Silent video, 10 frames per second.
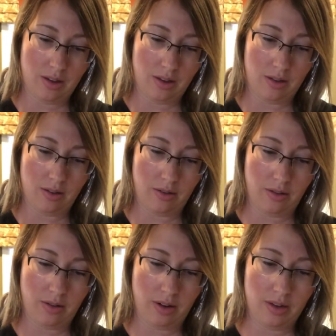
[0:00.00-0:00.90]
All
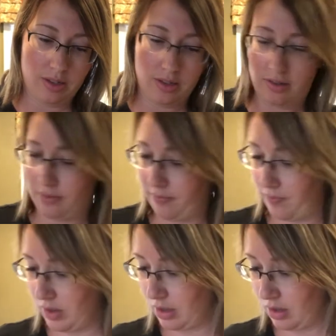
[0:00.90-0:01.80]
right.
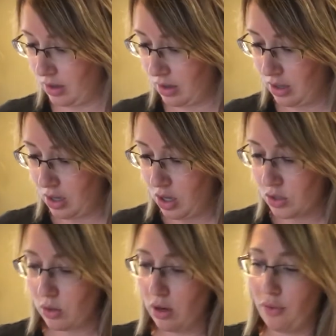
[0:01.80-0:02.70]
So
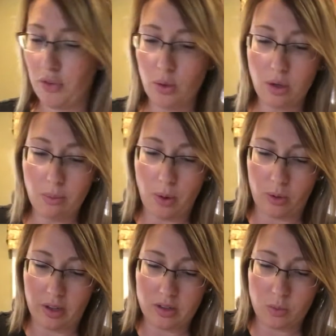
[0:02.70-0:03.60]
there are a few
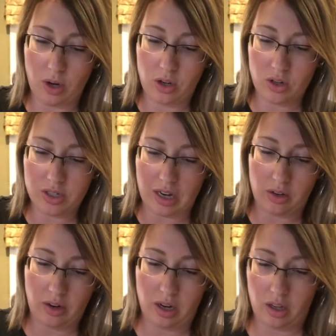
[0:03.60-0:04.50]
components when you're
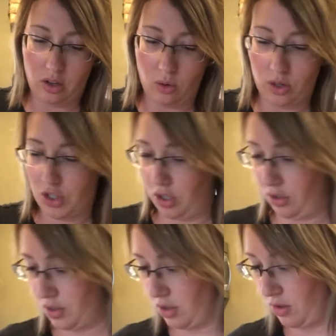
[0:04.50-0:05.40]
decorating your sugar
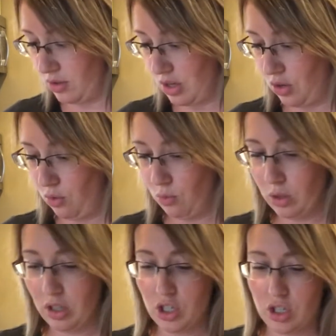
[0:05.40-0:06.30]
skulls that you
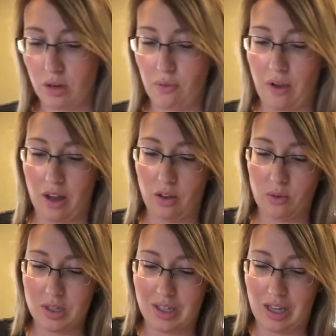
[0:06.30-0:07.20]
really should follow
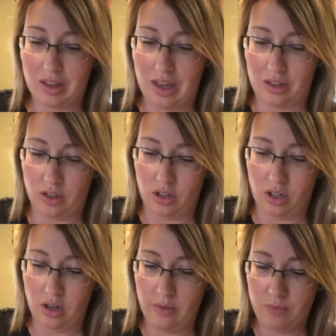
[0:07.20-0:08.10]
to get that
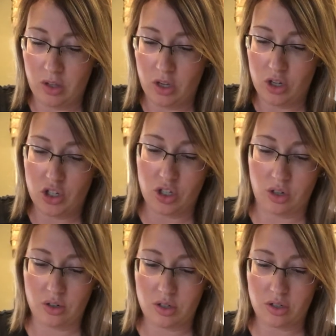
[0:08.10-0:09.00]
good sugar
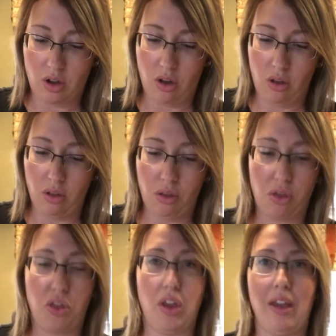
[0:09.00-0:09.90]
skull
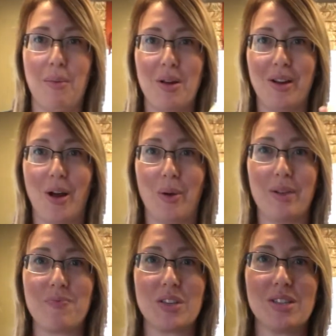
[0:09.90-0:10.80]
theme going.
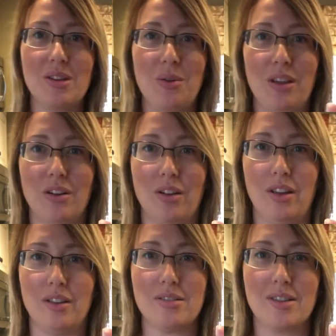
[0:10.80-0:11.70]
So here he
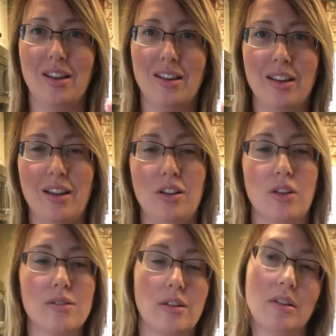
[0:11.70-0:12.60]
is. Kind of
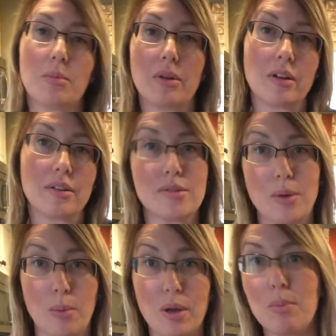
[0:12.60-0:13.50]
looks a little bit like a
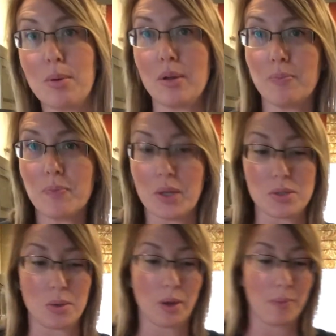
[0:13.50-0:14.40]
snowman, but that's
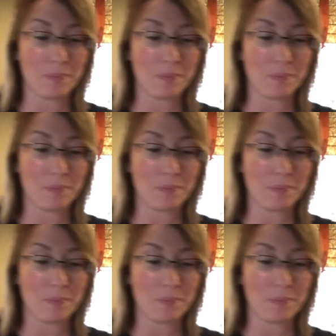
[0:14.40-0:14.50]
okay.